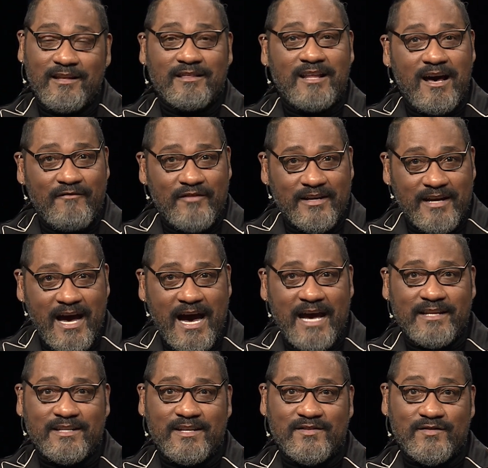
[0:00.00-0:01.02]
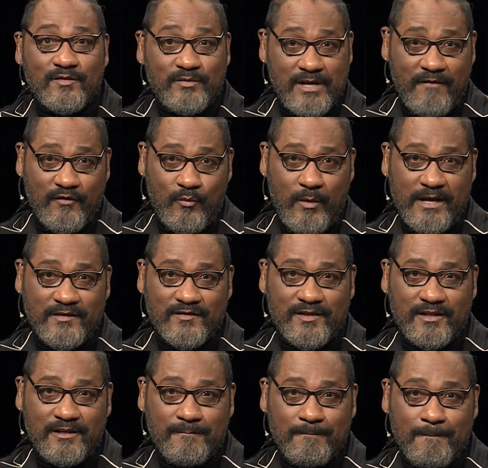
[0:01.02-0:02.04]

Love and kindness are never wasted.